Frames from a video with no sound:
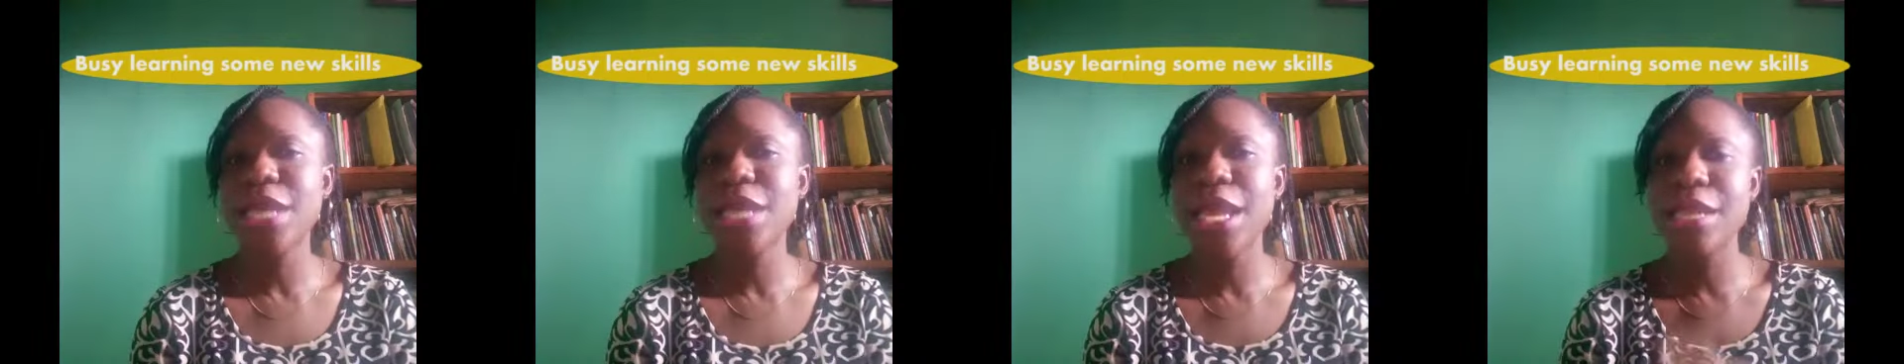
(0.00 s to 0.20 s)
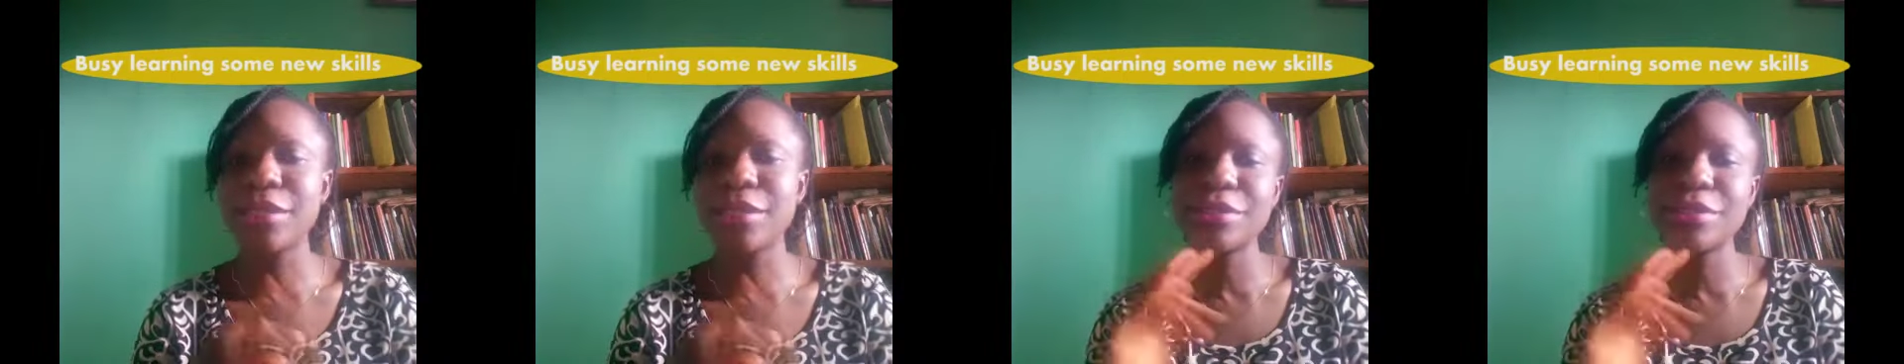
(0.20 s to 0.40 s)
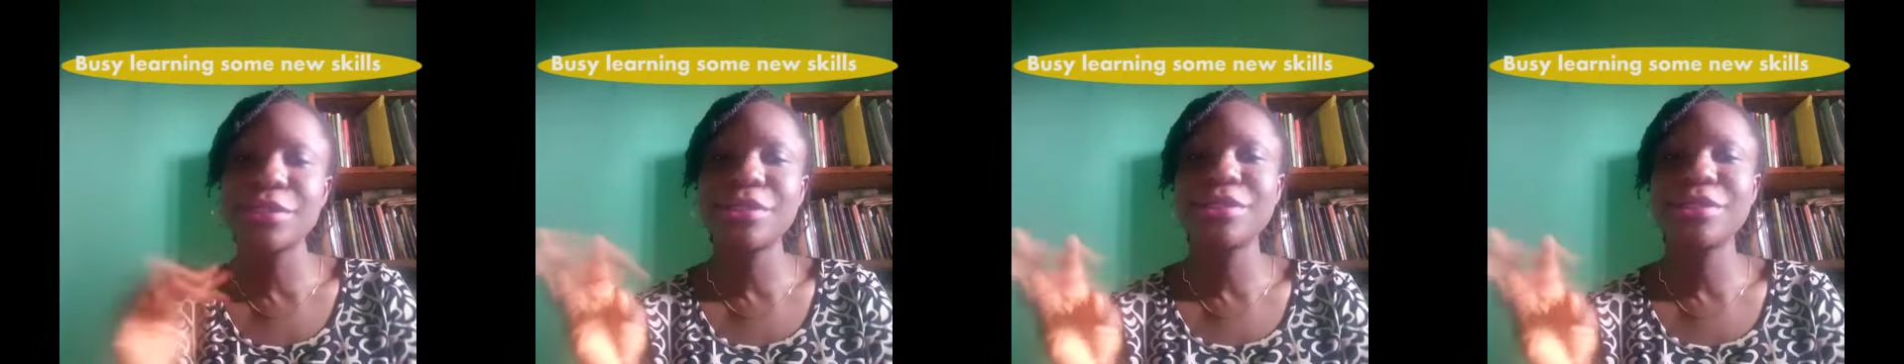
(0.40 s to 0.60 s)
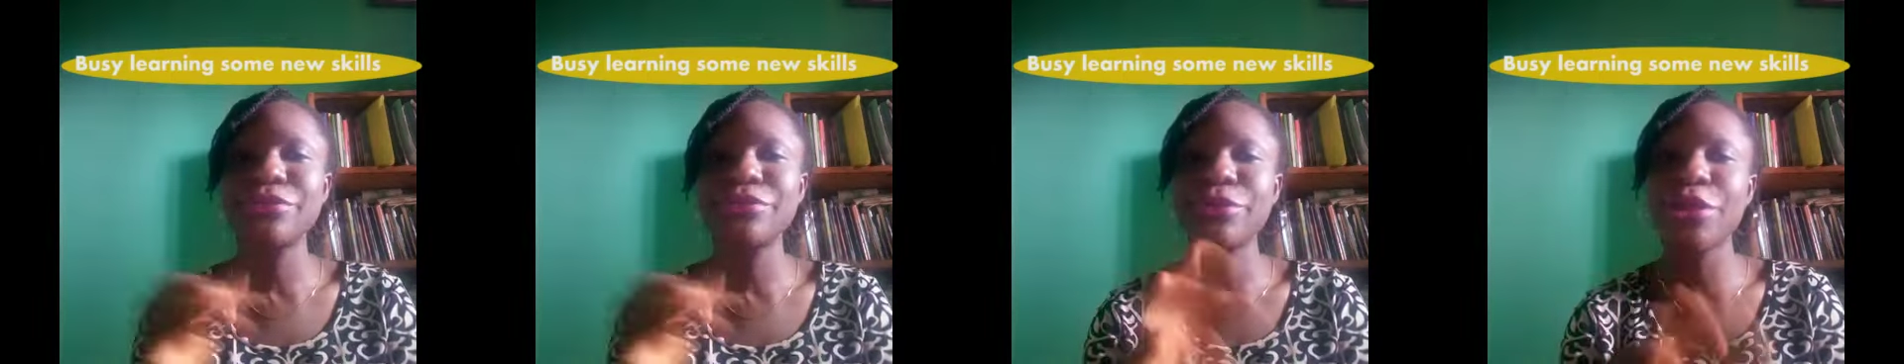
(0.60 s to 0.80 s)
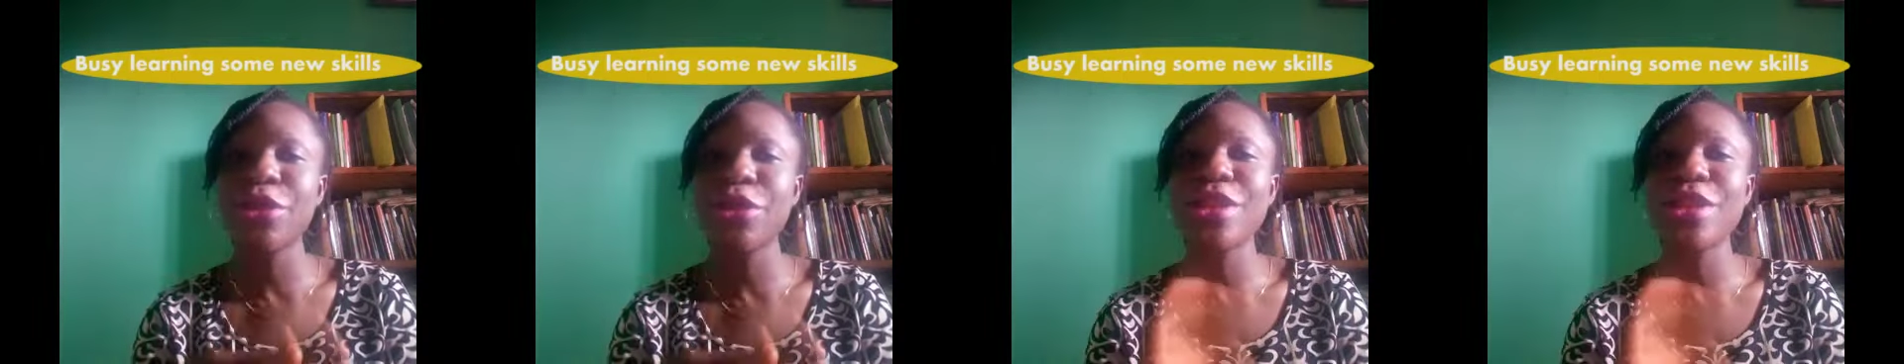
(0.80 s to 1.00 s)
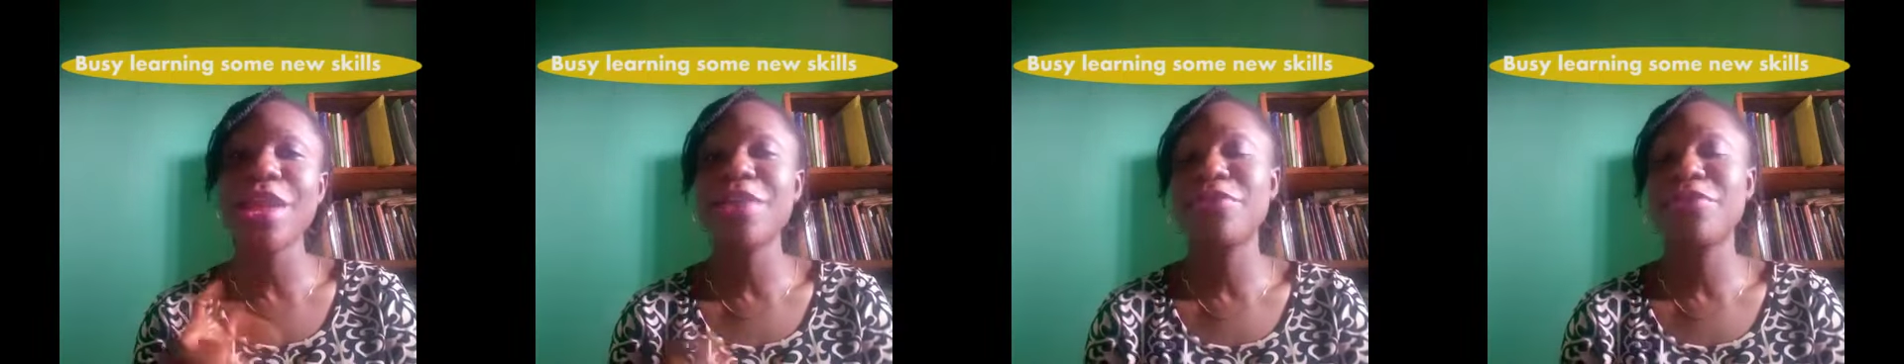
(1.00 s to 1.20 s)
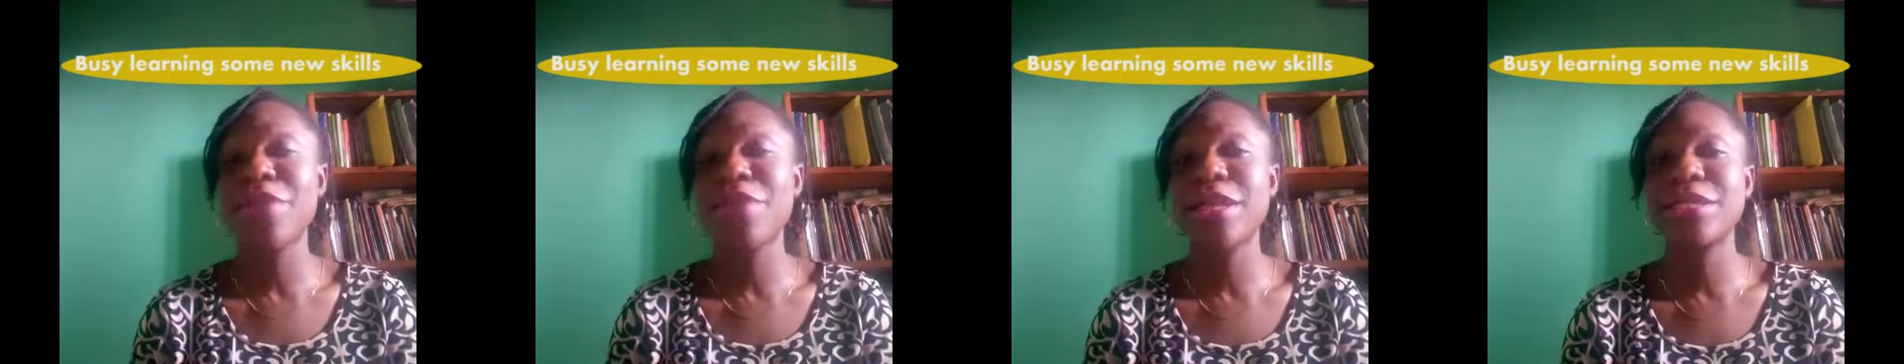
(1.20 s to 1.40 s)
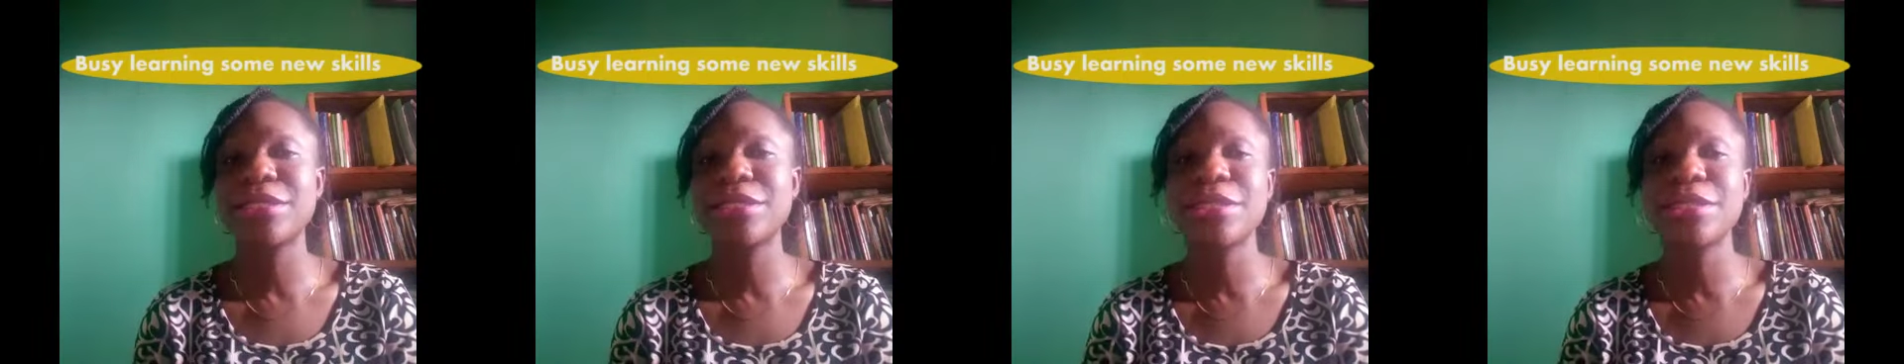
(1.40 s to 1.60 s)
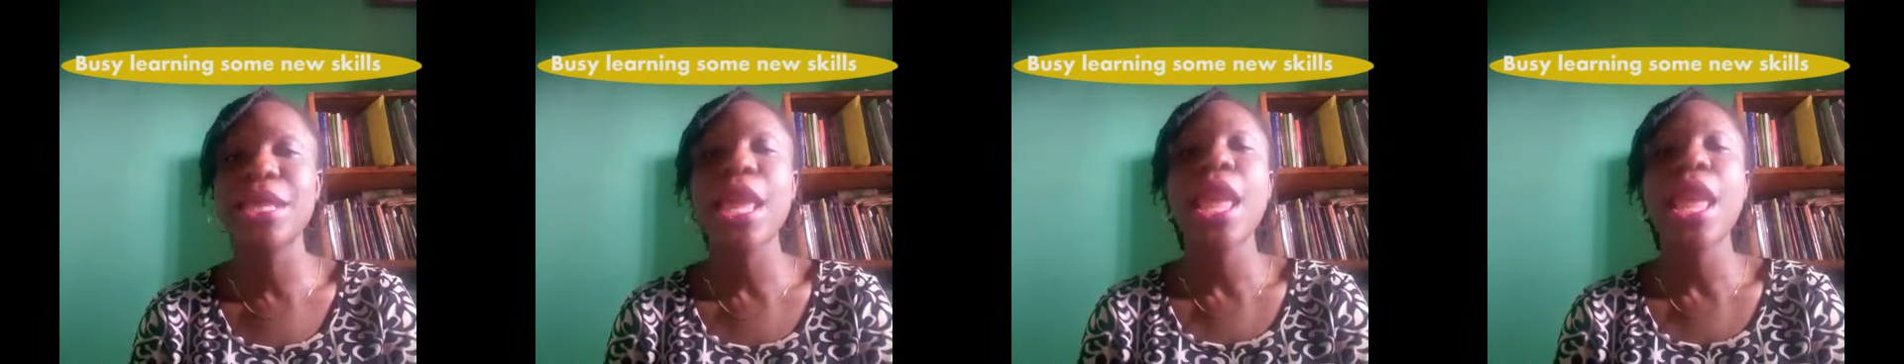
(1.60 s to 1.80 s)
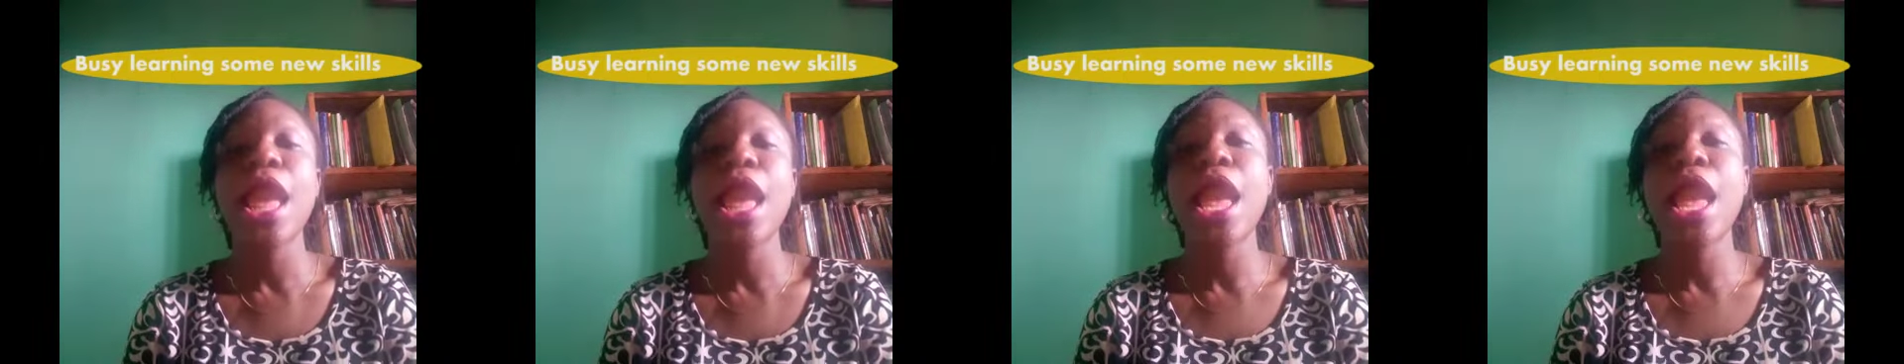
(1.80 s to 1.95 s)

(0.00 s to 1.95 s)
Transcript: and the other effects.